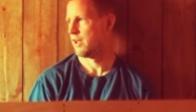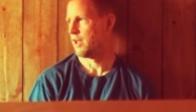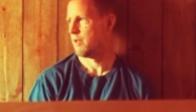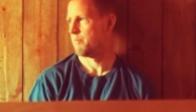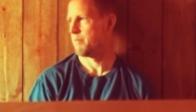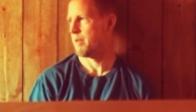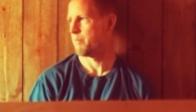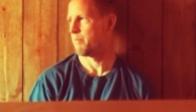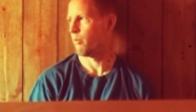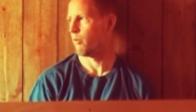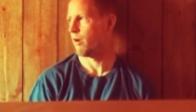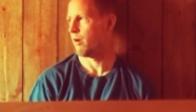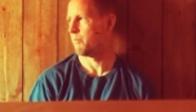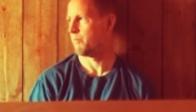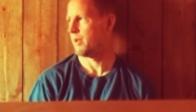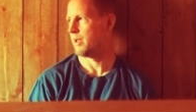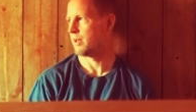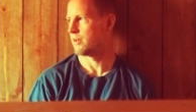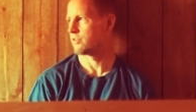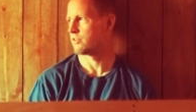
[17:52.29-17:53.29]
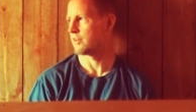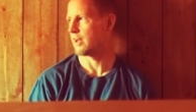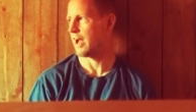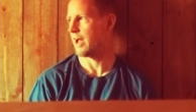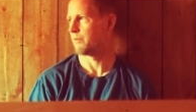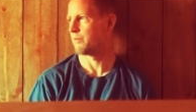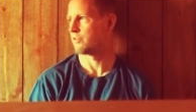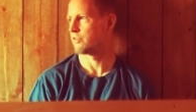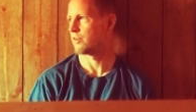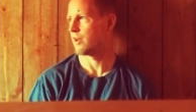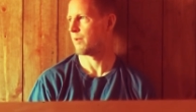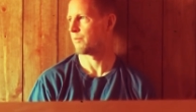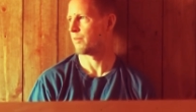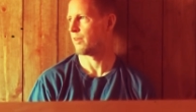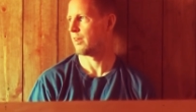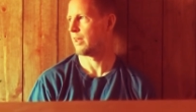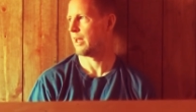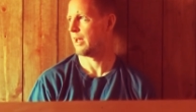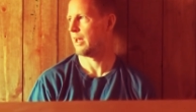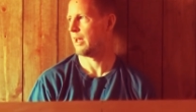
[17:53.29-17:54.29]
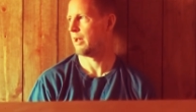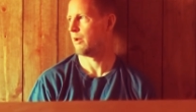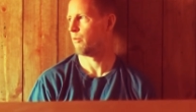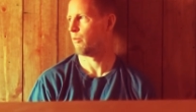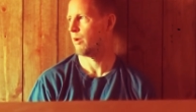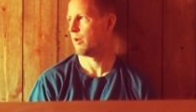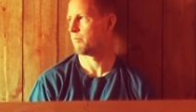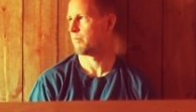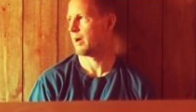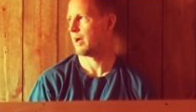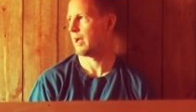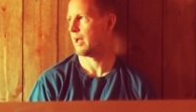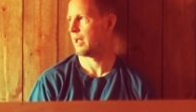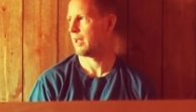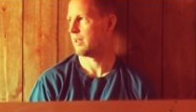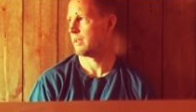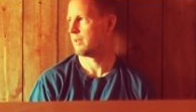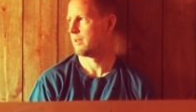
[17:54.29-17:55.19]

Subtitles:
if people want me to side with something, they need to win my